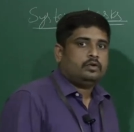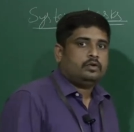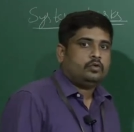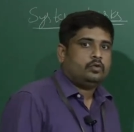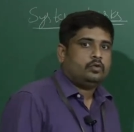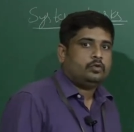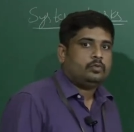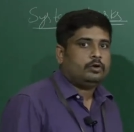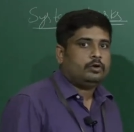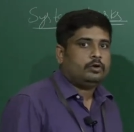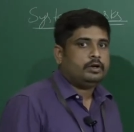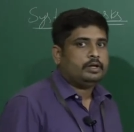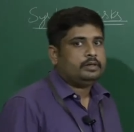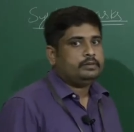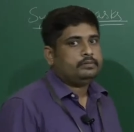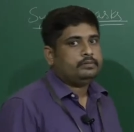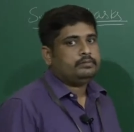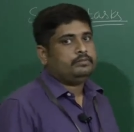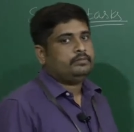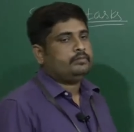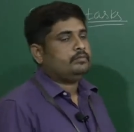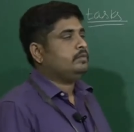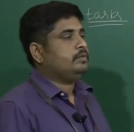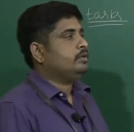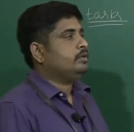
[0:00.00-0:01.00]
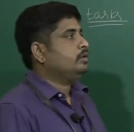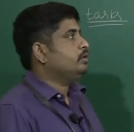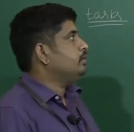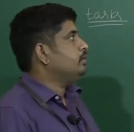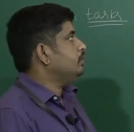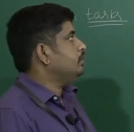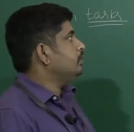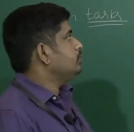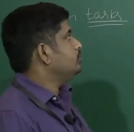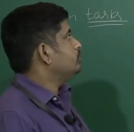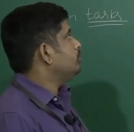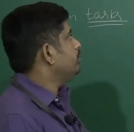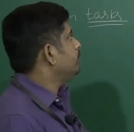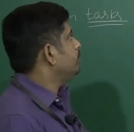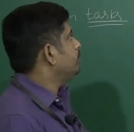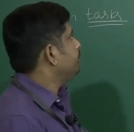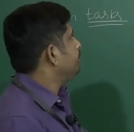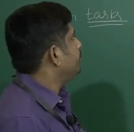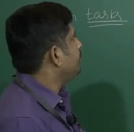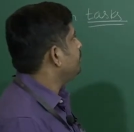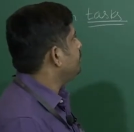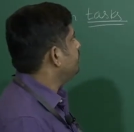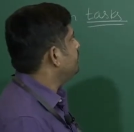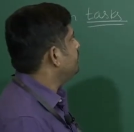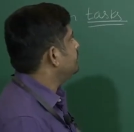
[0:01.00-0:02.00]
Good morning. So in
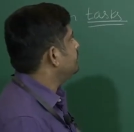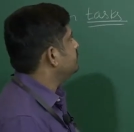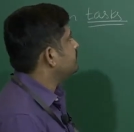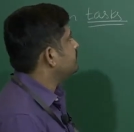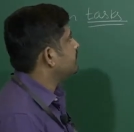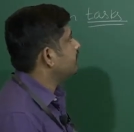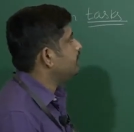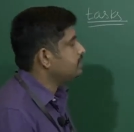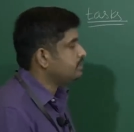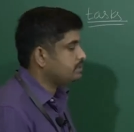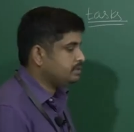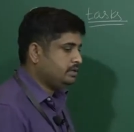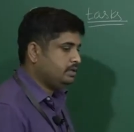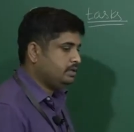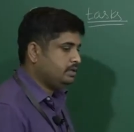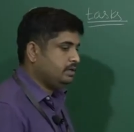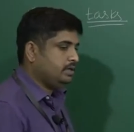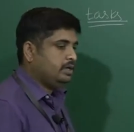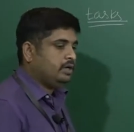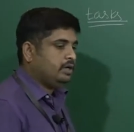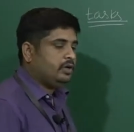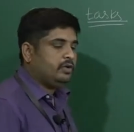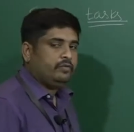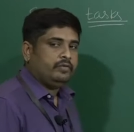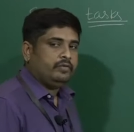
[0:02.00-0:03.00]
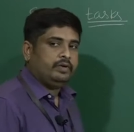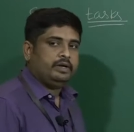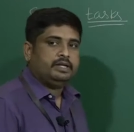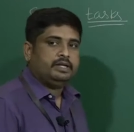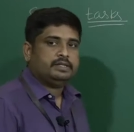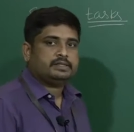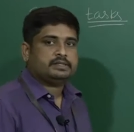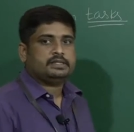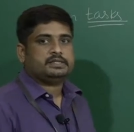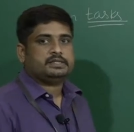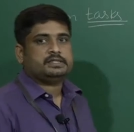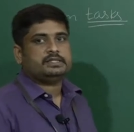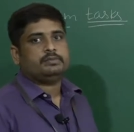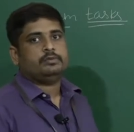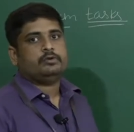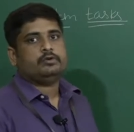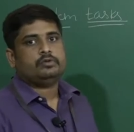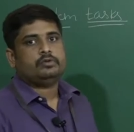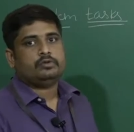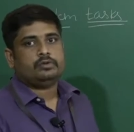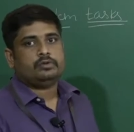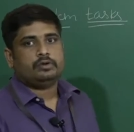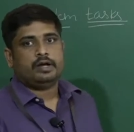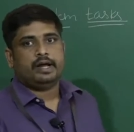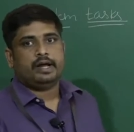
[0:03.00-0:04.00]
previous class we discussed
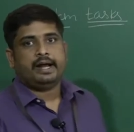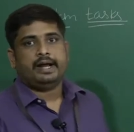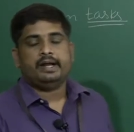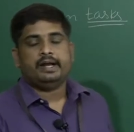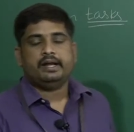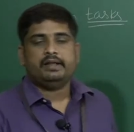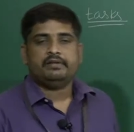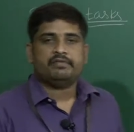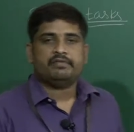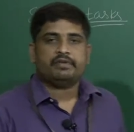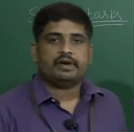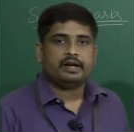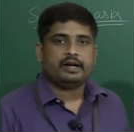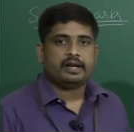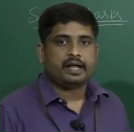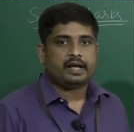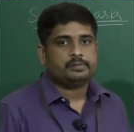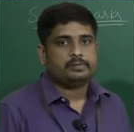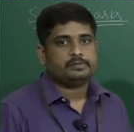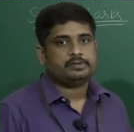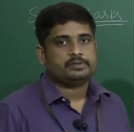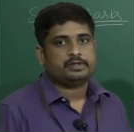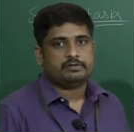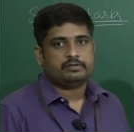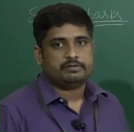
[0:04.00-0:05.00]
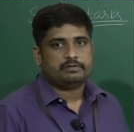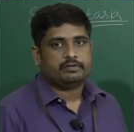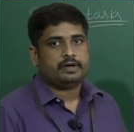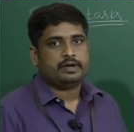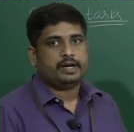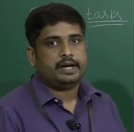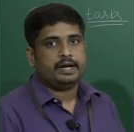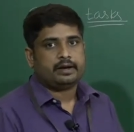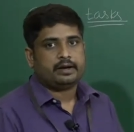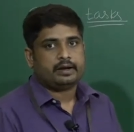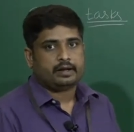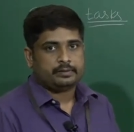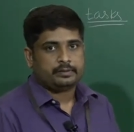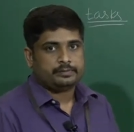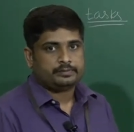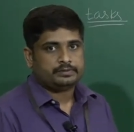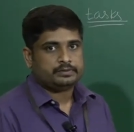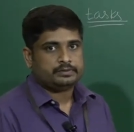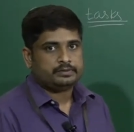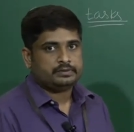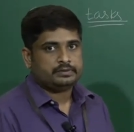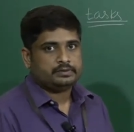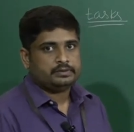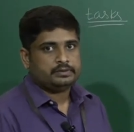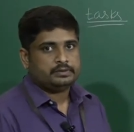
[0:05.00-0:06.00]
about different types of data
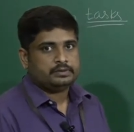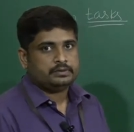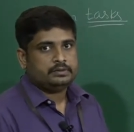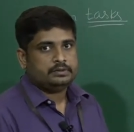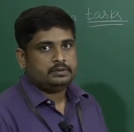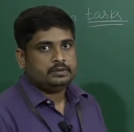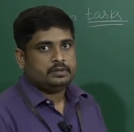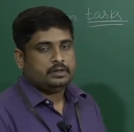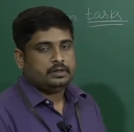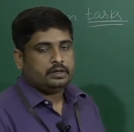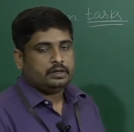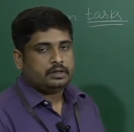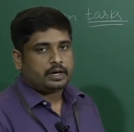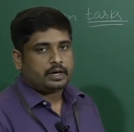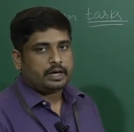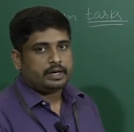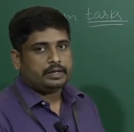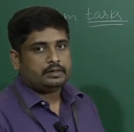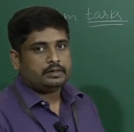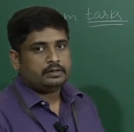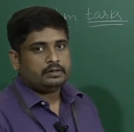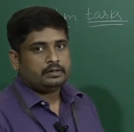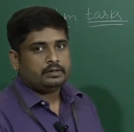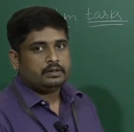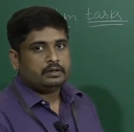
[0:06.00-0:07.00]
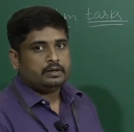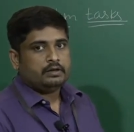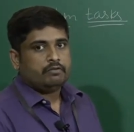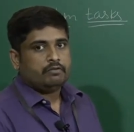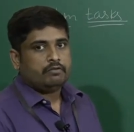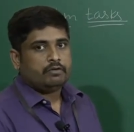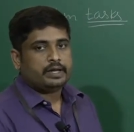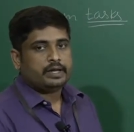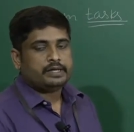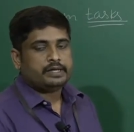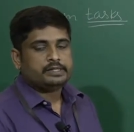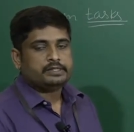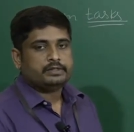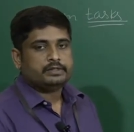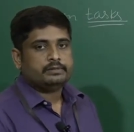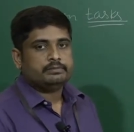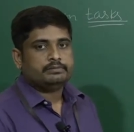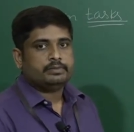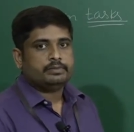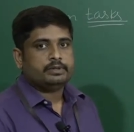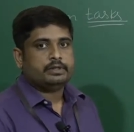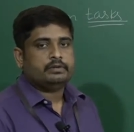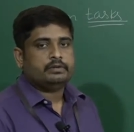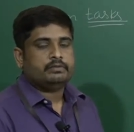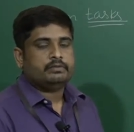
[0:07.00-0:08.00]
types, right? For
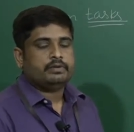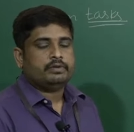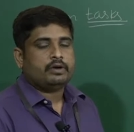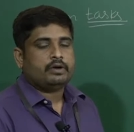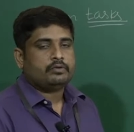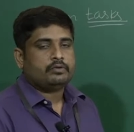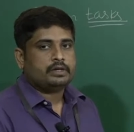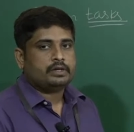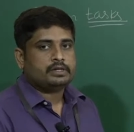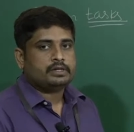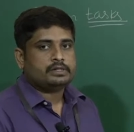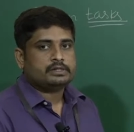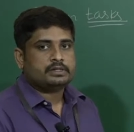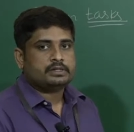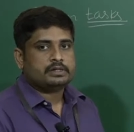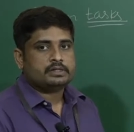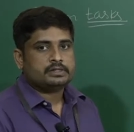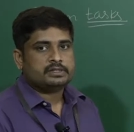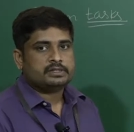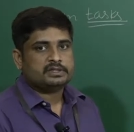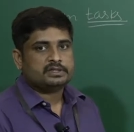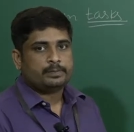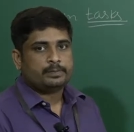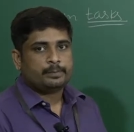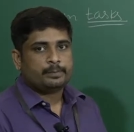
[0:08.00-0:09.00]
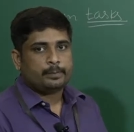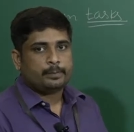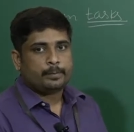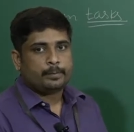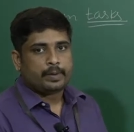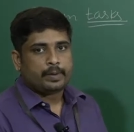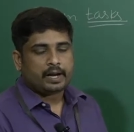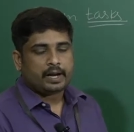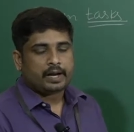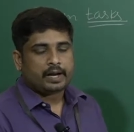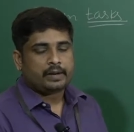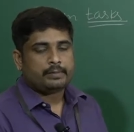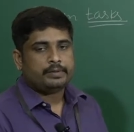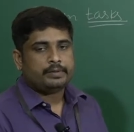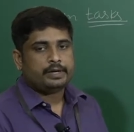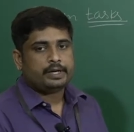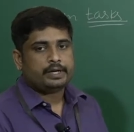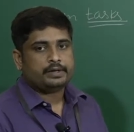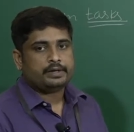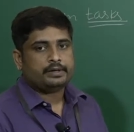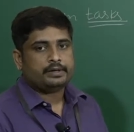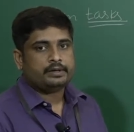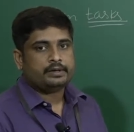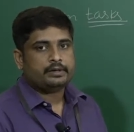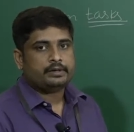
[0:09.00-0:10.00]
example, we have to discuss
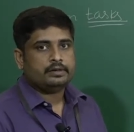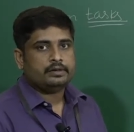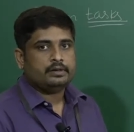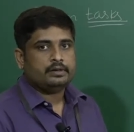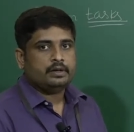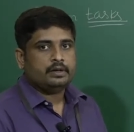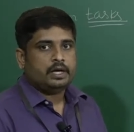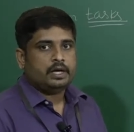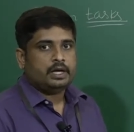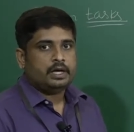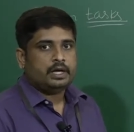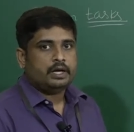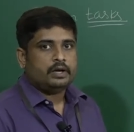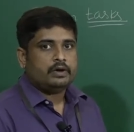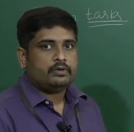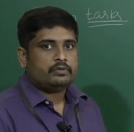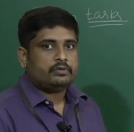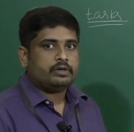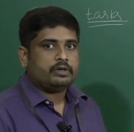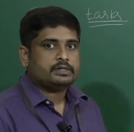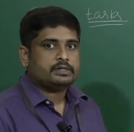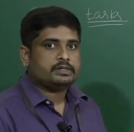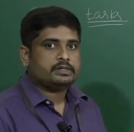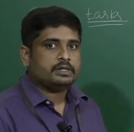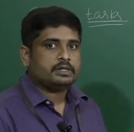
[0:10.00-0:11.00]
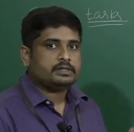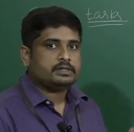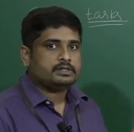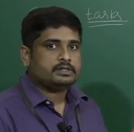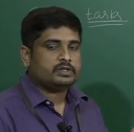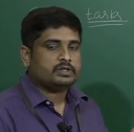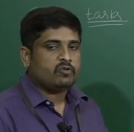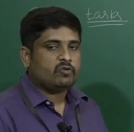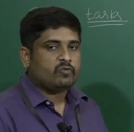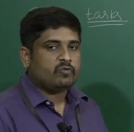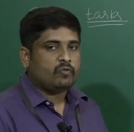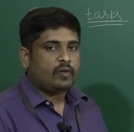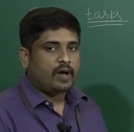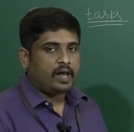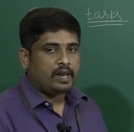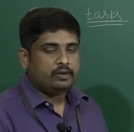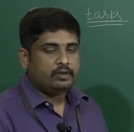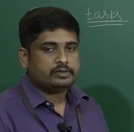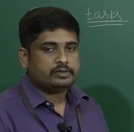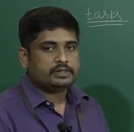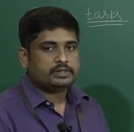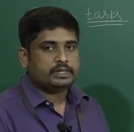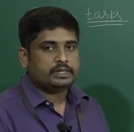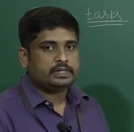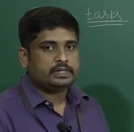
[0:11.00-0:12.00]
parameter, we have to discuss value
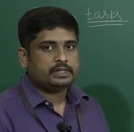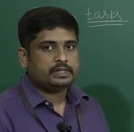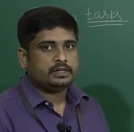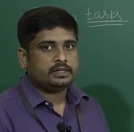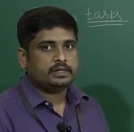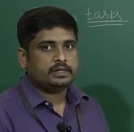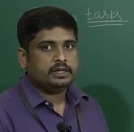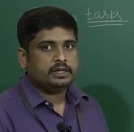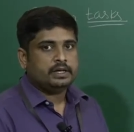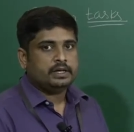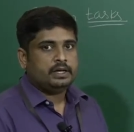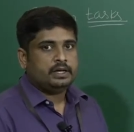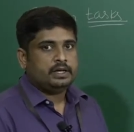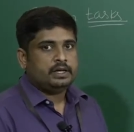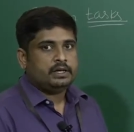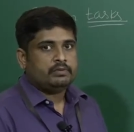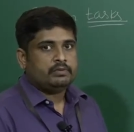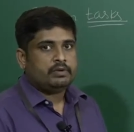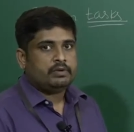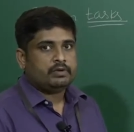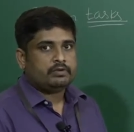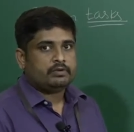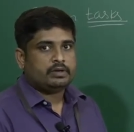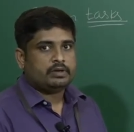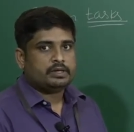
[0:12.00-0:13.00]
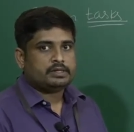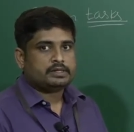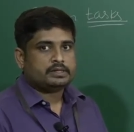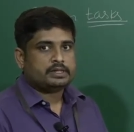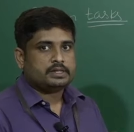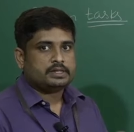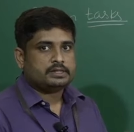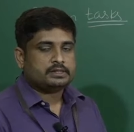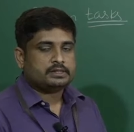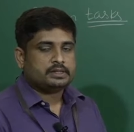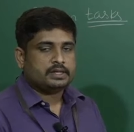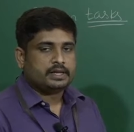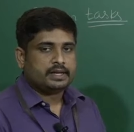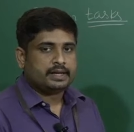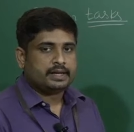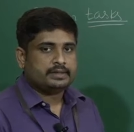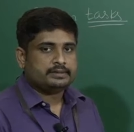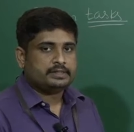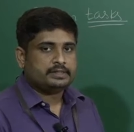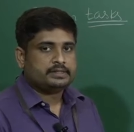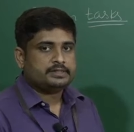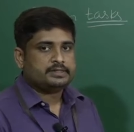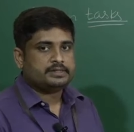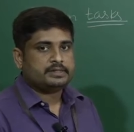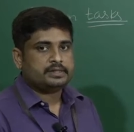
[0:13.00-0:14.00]
set, we have to discuss
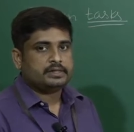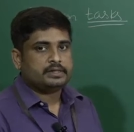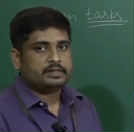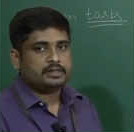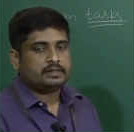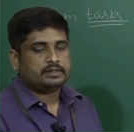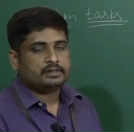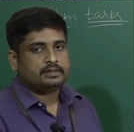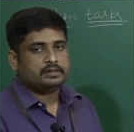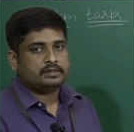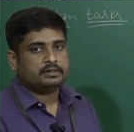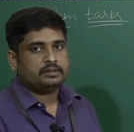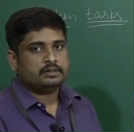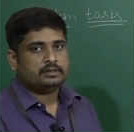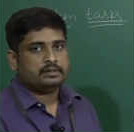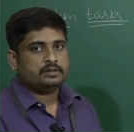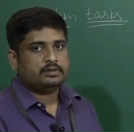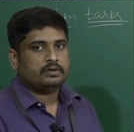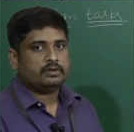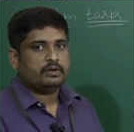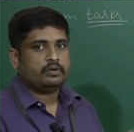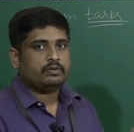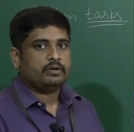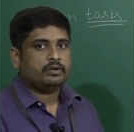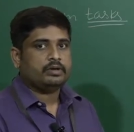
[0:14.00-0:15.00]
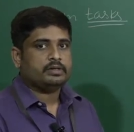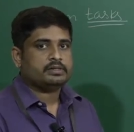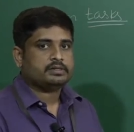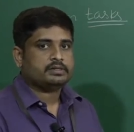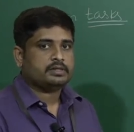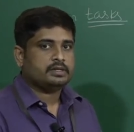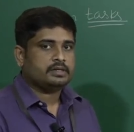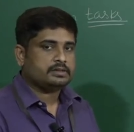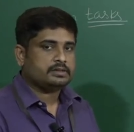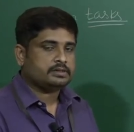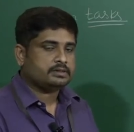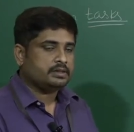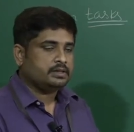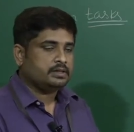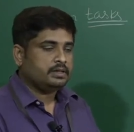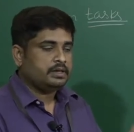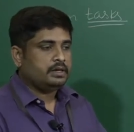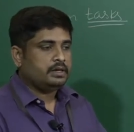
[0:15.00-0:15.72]
register, we have to discuss